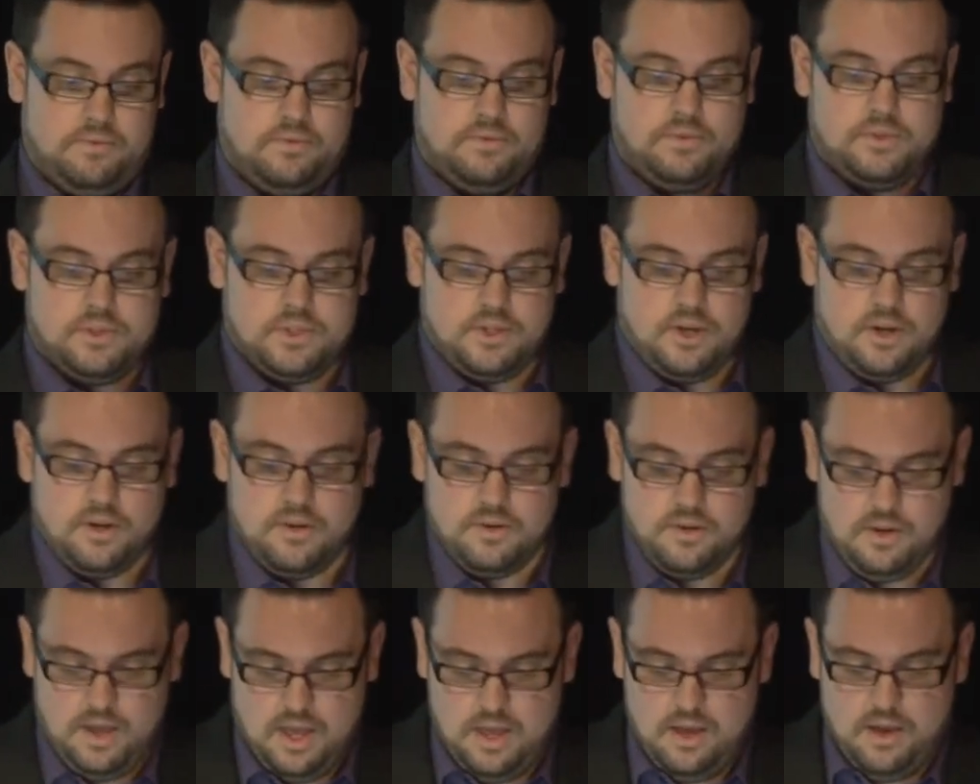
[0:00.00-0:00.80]
So
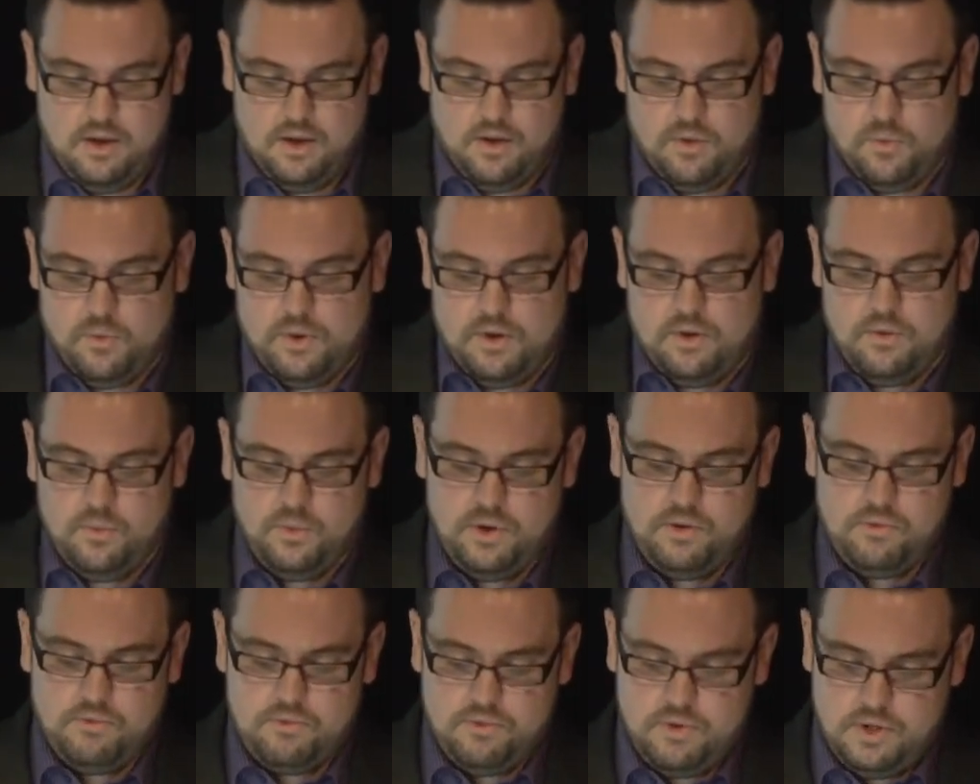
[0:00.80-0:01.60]

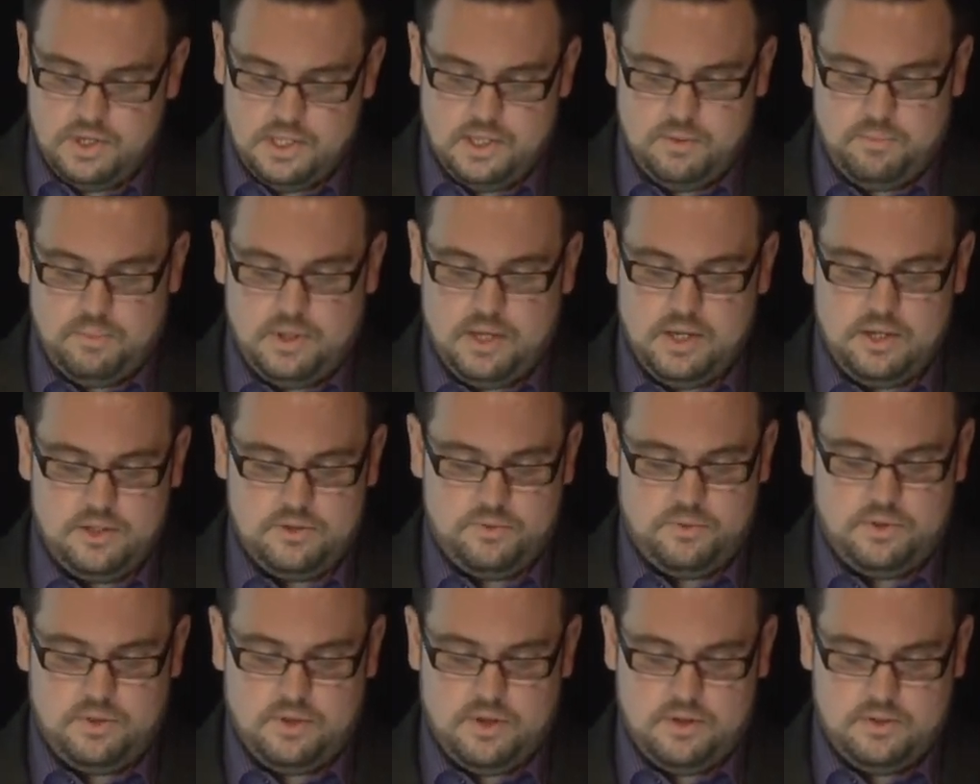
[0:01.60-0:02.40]
we're really pleased
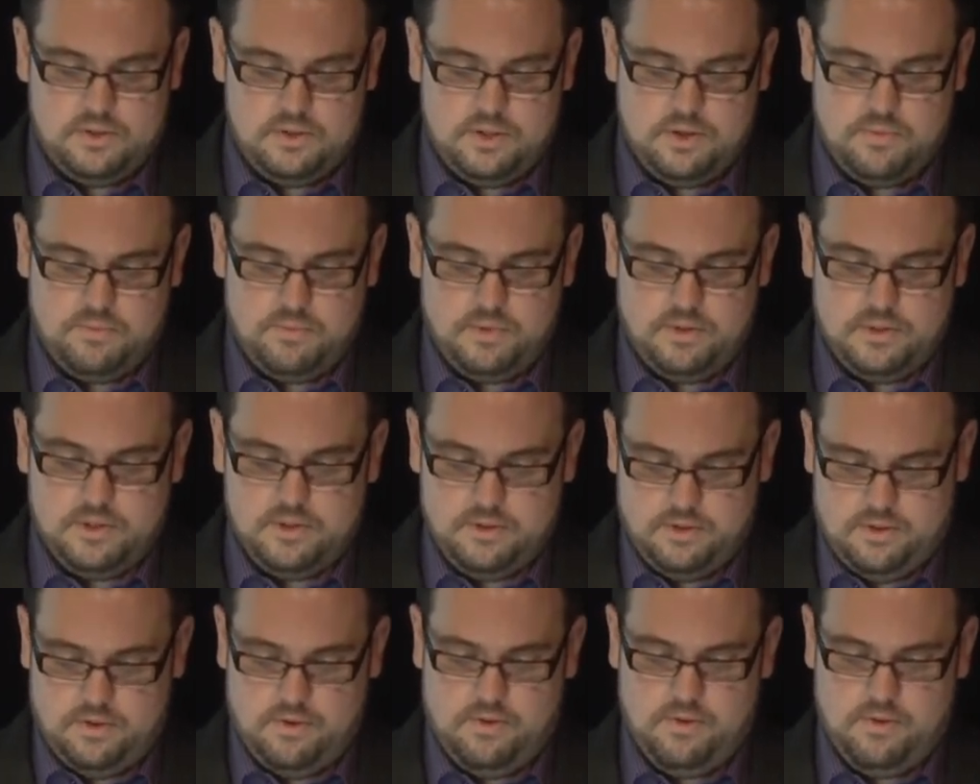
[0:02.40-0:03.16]
with those numbers.